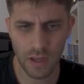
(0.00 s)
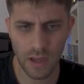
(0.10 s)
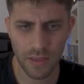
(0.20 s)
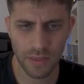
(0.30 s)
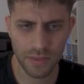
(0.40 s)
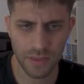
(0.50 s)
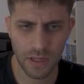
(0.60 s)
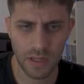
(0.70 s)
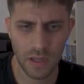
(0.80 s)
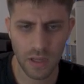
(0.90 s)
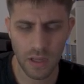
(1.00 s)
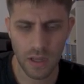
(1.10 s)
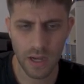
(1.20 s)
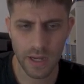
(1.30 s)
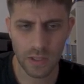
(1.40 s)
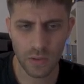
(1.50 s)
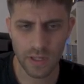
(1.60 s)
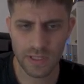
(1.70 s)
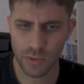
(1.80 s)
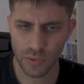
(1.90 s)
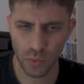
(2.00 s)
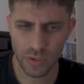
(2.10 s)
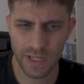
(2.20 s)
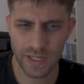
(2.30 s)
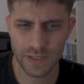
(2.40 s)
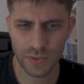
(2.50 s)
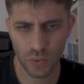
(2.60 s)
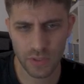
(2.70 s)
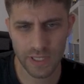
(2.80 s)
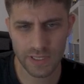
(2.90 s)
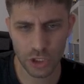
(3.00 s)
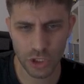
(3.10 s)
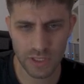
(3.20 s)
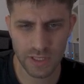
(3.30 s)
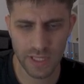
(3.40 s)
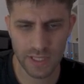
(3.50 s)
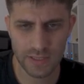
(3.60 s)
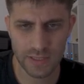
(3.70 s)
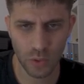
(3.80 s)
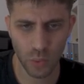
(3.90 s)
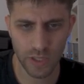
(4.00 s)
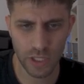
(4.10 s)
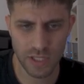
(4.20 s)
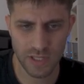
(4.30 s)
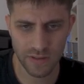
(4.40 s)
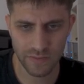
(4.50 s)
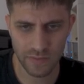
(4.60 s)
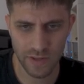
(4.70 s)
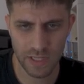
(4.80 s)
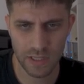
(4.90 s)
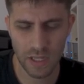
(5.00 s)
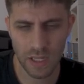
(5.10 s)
I think I need to take this, but rook takes, g takes, and queen h7, right?